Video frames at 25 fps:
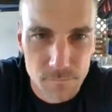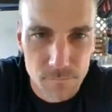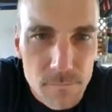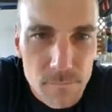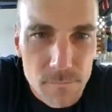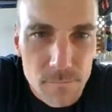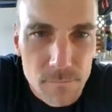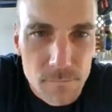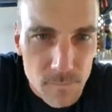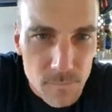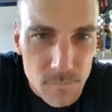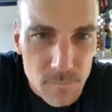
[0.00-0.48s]

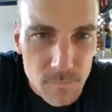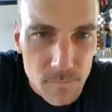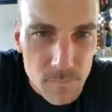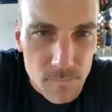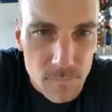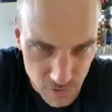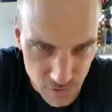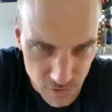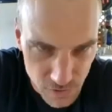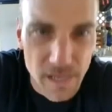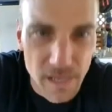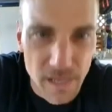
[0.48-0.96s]
Just
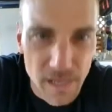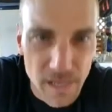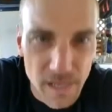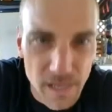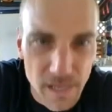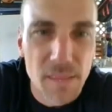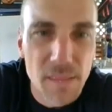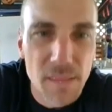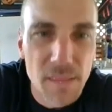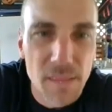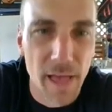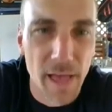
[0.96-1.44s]
like that.
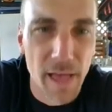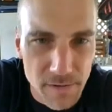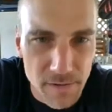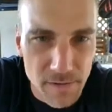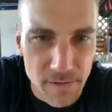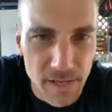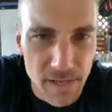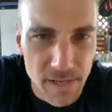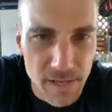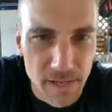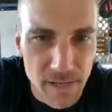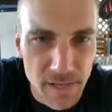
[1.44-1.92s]
Yeah,
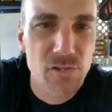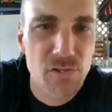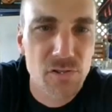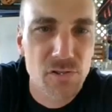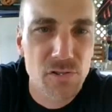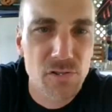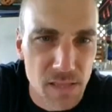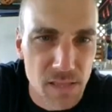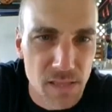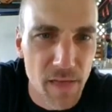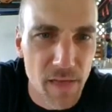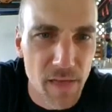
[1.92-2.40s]
just like
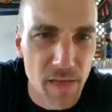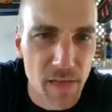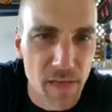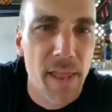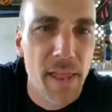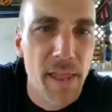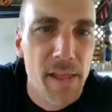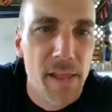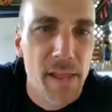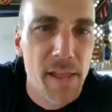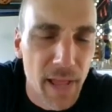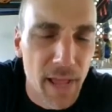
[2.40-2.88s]
that.
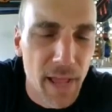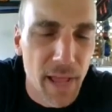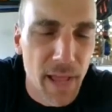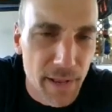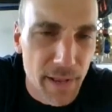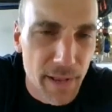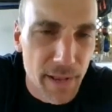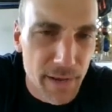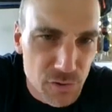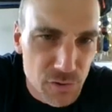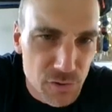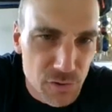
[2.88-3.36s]
And as you
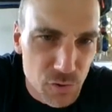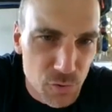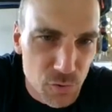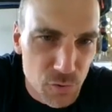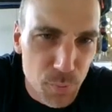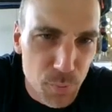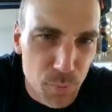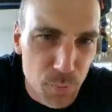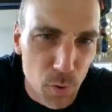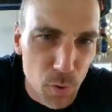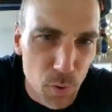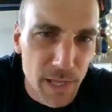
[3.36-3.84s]
pull
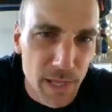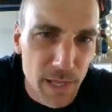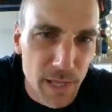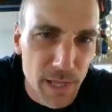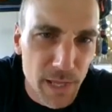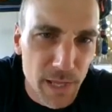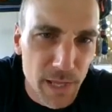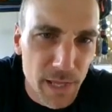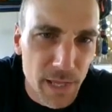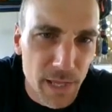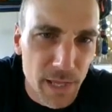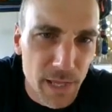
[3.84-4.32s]
in,
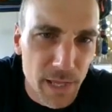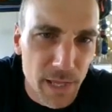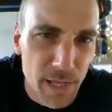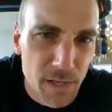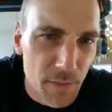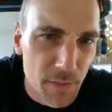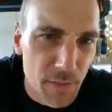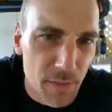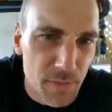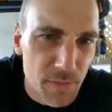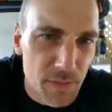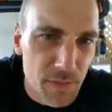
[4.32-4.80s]
right,
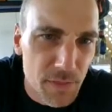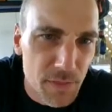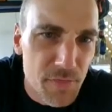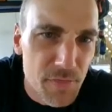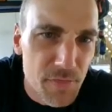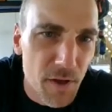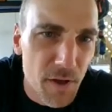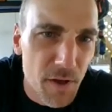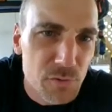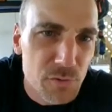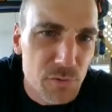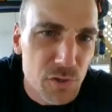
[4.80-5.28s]
the
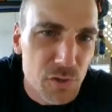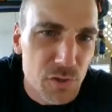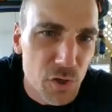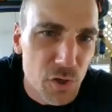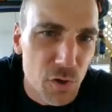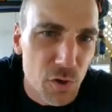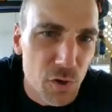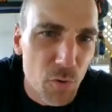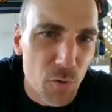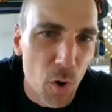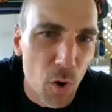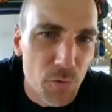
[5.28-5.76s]
thumbs are going to
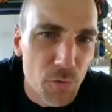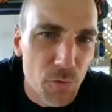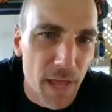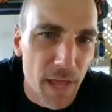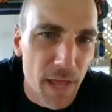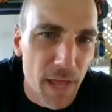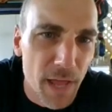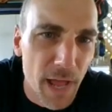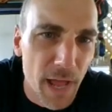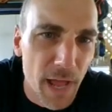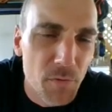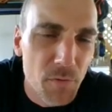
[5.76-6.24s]
roll
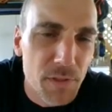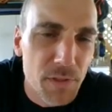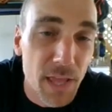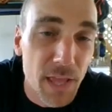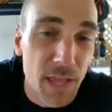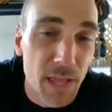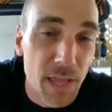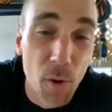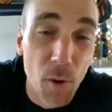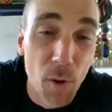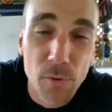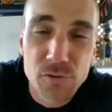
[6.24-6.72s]
down, the
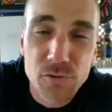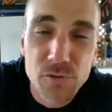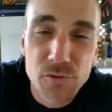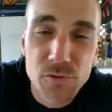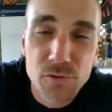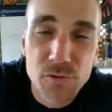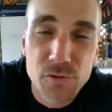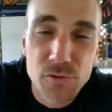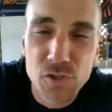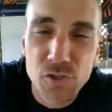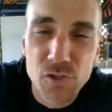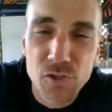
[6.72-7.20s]
elbows are going to
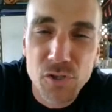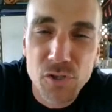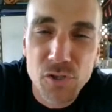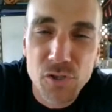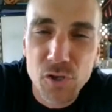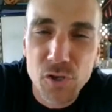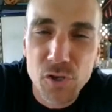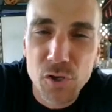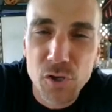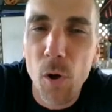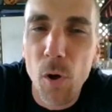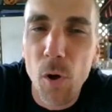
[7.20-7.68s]
roll
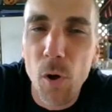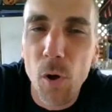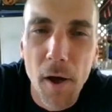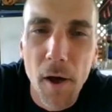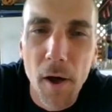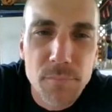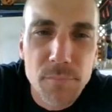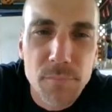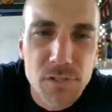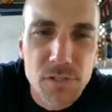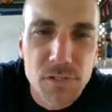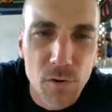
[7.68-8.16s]
up.
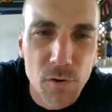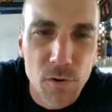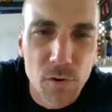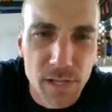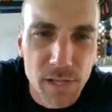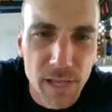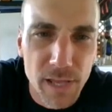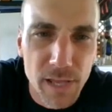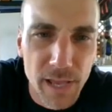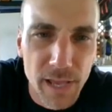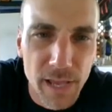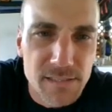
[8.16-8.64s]
So yeah,
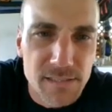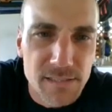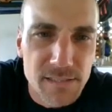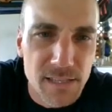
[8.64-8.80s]
it's like